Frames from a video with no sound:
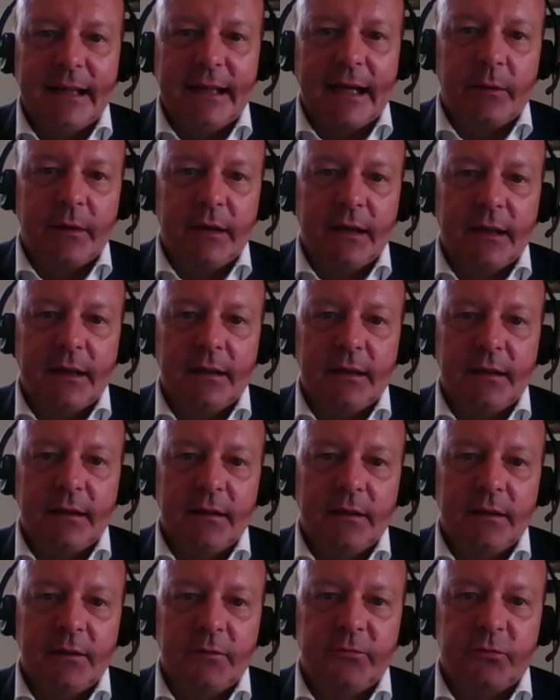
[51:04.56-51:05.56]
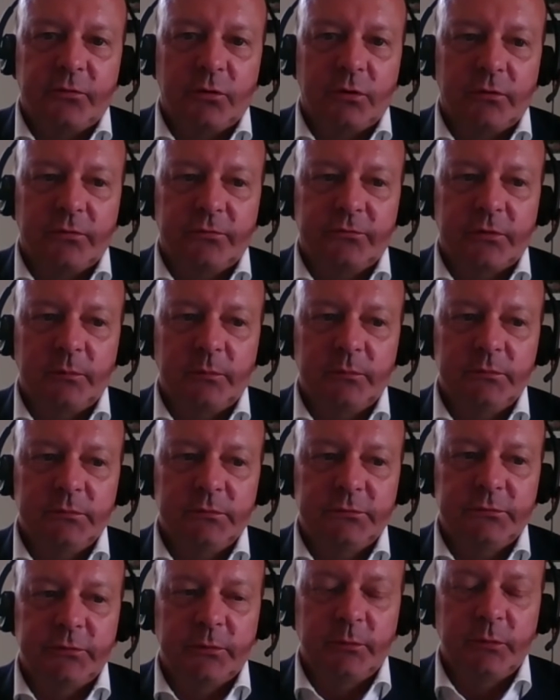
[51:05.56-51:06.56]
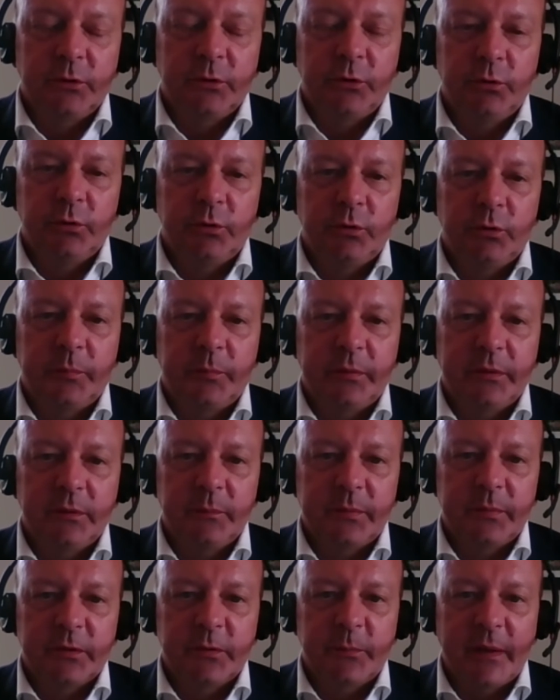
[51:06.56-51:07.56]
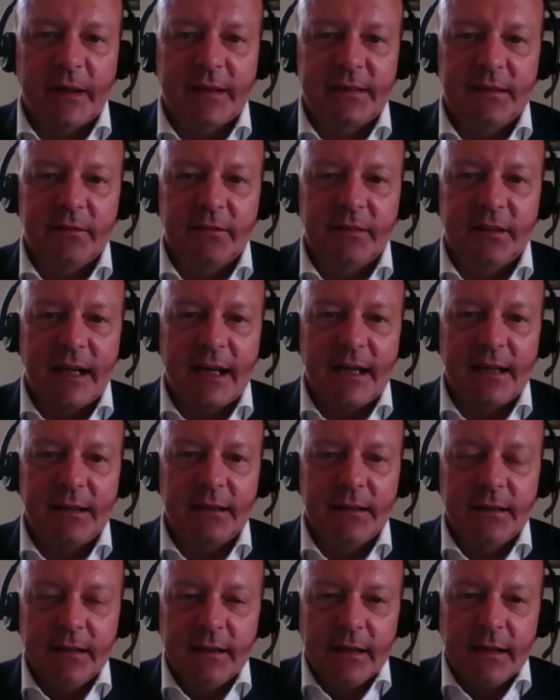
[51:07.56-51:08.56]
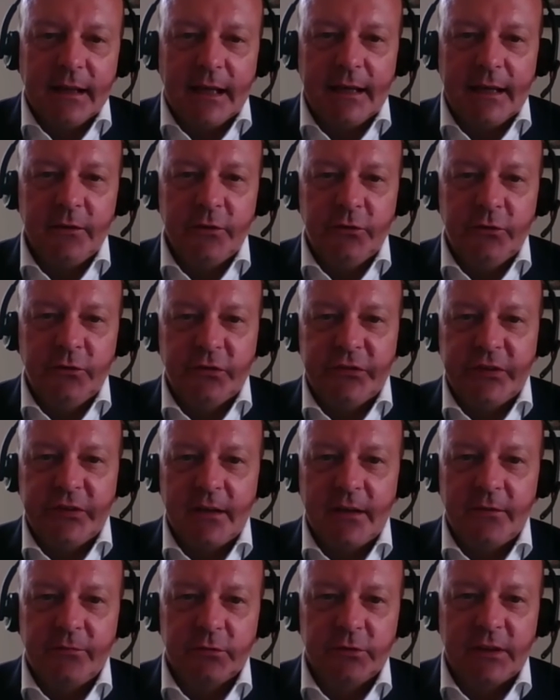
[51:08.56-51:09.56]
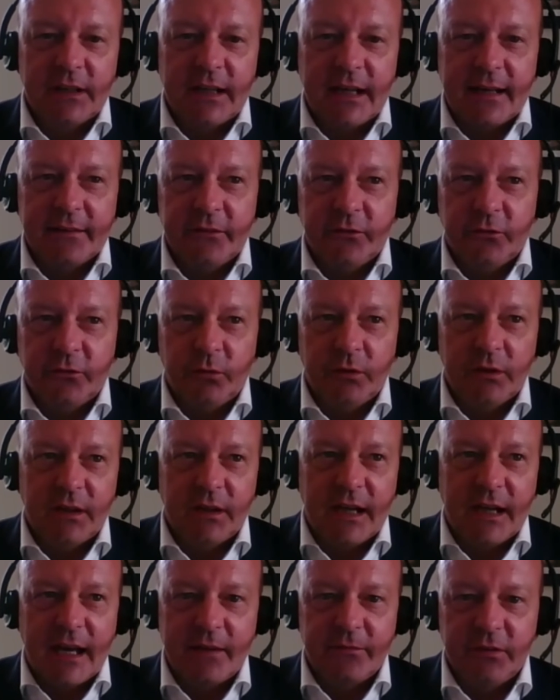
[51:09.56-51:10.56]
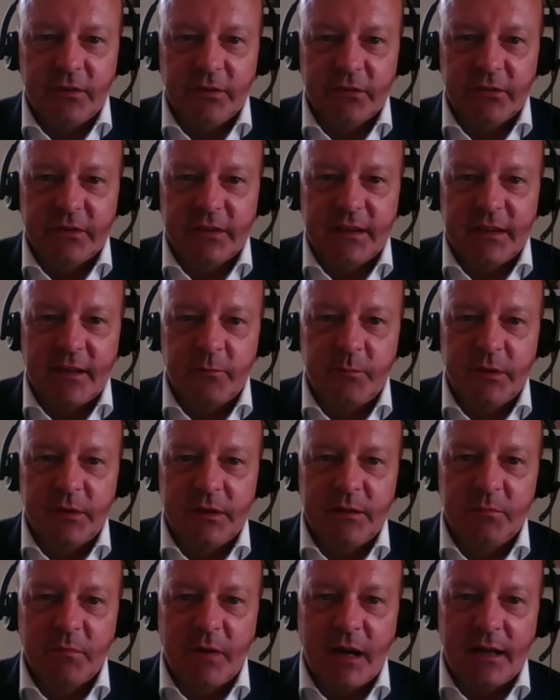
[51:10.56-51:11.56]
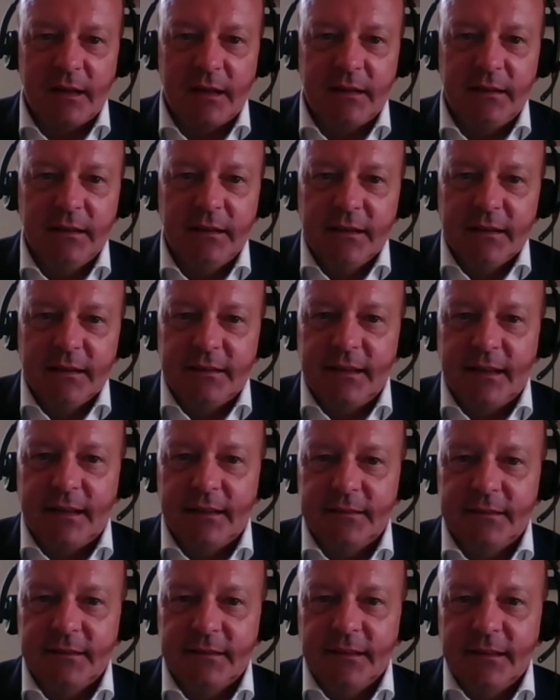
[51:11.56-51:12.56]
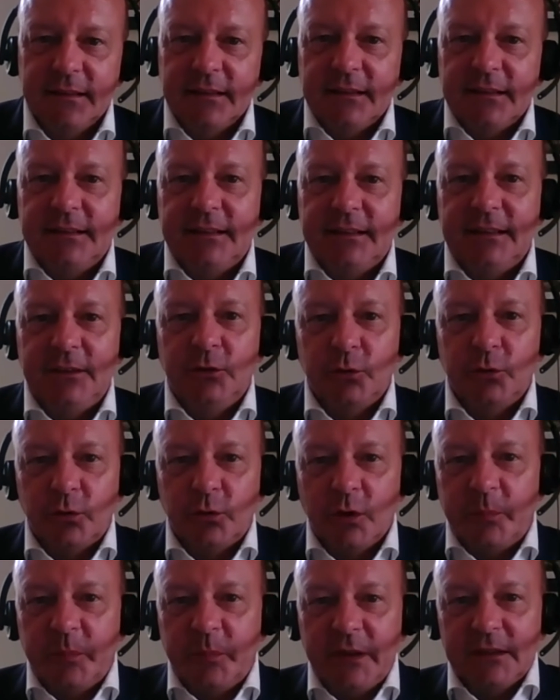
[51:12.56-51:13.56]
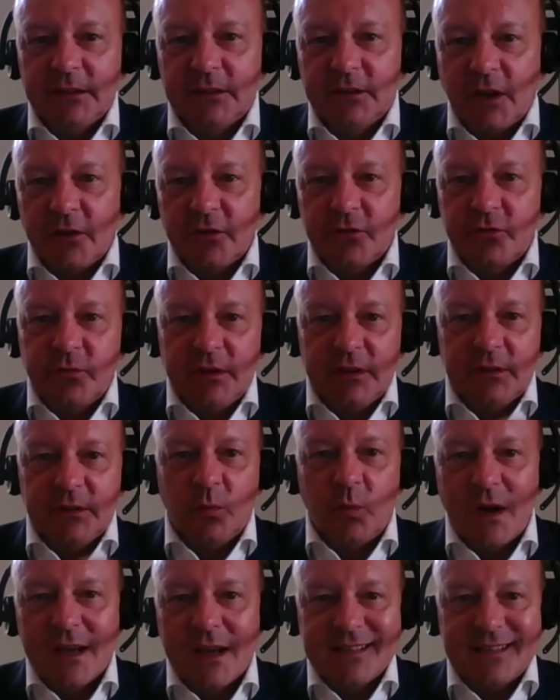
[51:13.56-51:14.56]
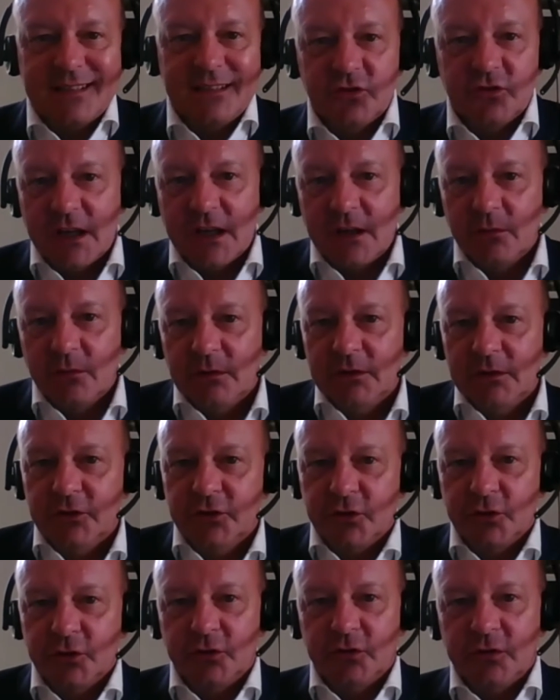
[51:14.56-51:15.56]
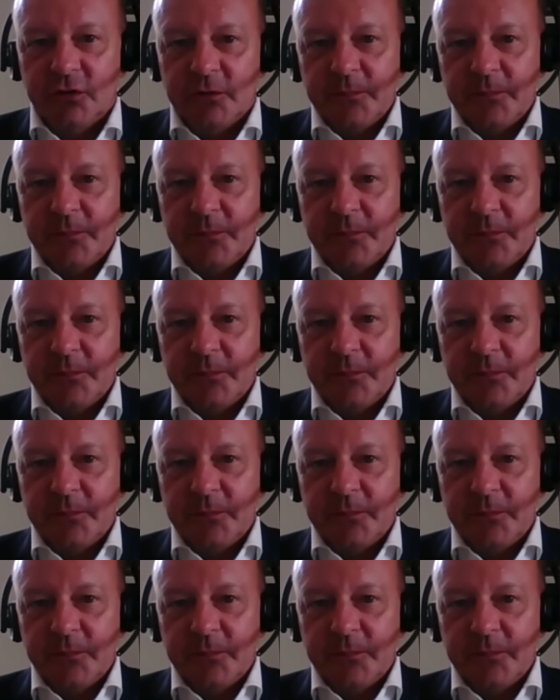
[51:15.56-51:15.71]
area from a European perspective. And I used to say for the last 3.5 years that I've been in Mali that the European country and the West in general should